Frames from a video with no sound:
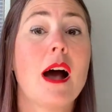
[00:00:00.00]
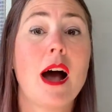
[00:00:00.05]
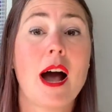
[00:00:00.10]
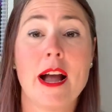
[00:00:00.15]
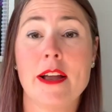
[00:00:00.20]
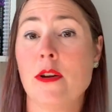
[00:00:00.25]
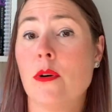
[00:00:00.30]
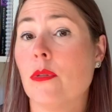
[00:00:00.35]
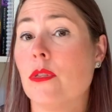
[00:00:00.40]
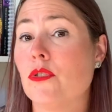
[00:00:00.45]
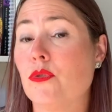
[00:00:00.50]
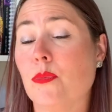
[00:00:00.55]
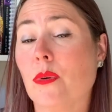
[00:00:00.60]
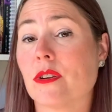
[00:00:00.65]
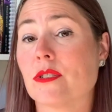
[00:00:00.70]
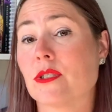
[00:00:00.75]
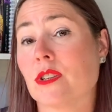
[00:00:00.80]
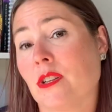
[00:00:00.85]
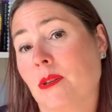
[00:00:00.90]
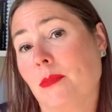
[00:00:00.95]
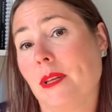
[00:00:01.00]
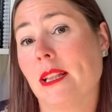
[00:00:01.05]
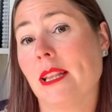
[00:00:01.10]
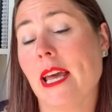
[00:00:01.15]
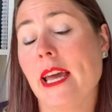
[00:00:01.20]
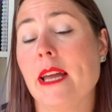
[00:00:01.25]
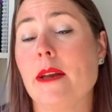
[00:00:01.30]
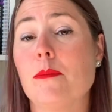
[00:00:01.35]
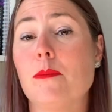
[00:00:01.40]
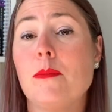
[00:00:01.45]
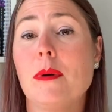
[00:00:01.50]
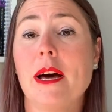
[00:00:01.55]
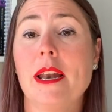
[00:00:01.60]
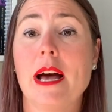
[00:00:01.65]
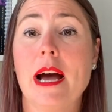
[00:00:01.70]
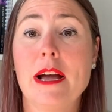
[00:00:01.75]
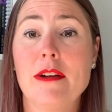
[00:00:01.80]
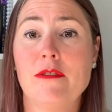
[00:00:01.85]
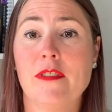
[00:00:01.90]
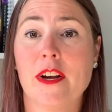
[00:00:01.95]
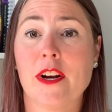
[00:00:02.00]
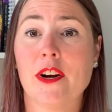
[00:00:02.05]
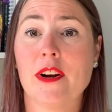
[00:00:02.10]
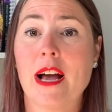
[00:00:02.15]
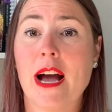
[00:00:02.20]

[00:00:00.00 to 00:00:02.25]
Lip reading: I know this book's going to be late, but I figured